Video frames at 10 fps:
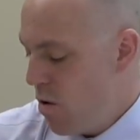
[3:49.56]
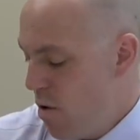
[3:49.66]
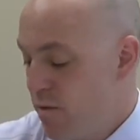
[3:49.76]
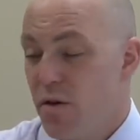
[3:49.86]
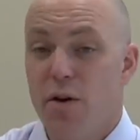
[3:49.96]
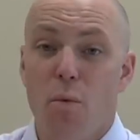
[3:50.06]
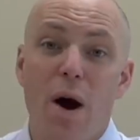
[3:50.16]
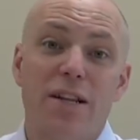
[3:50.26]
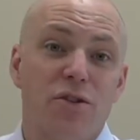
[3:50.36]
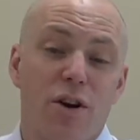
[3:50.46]
Over the
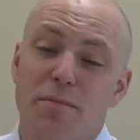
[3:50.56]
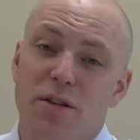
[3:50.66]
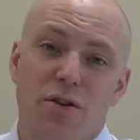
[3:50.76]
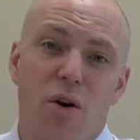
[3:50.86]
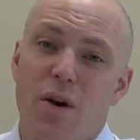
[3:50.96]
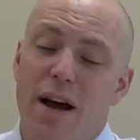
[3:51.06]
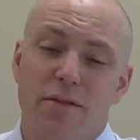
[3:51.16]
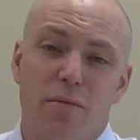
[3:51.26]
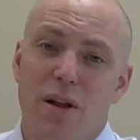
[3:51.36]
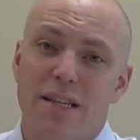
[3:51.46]
white strips, you don't
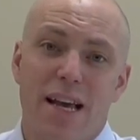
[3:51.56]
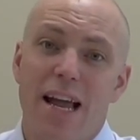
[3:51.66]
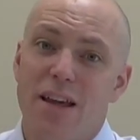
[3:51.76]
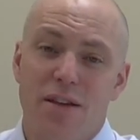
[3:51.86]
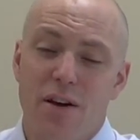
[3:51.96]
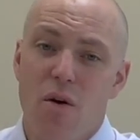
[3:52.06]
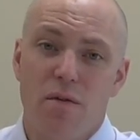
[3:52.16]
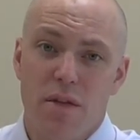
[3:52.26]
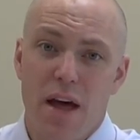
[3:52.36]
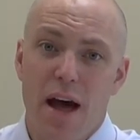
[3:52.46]
have to place anything
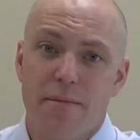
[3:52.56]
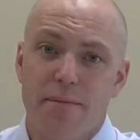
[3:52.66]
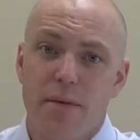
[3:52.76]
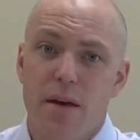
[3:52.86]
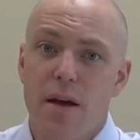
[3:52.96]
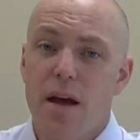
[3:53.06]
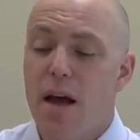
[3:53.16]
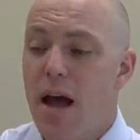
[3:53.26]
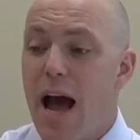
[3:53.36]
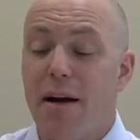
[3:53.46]
over them.
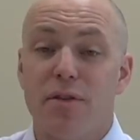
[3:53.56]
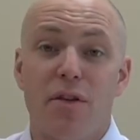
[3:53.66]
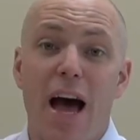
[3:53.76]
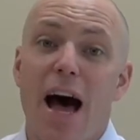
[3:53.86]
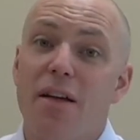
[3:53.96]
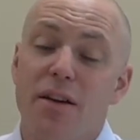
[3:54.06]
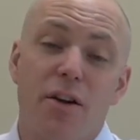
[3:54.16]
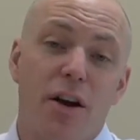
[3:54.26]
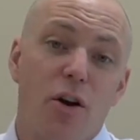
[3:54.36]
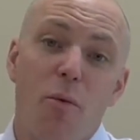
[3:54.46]
After that,
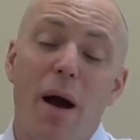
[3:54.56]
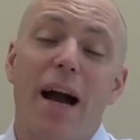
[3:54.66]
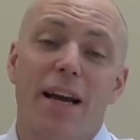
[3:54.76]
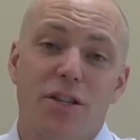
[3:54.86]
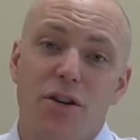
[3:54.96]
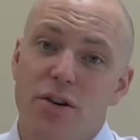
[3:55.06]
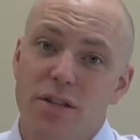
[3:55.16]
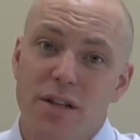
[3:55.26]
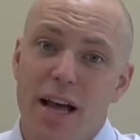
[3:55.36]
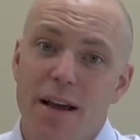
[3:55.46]
you can go back into your
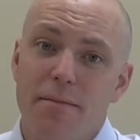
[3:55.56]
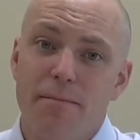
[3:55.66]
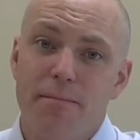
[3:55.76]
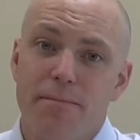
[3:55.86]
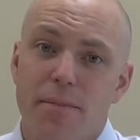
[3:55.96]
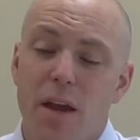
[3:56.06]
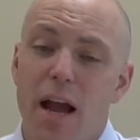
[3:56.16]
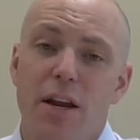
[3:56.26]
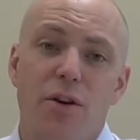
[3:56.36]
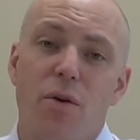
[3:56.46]
sling,
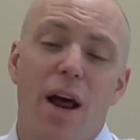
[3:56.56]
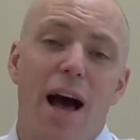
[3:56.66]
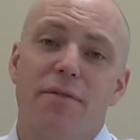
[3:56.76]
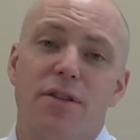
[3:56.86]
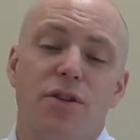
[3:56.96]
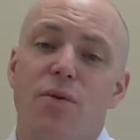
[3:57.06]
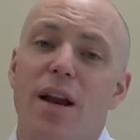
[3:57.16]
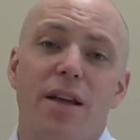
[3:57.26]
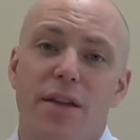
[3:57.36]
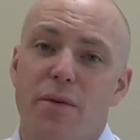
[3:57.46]
and you don't have to do
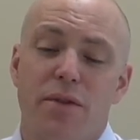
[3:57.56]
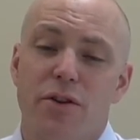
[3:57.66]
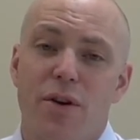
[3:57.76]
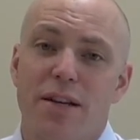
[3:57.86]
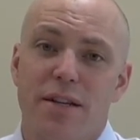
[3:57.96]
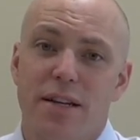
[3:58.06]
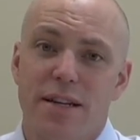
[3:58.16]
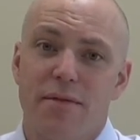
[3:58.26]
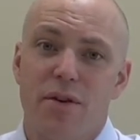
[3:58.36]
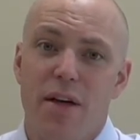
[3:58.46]
anything with the
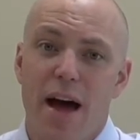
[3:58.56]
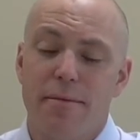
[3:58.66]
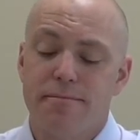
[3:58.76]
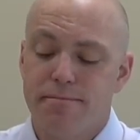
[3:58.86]
dressings after that.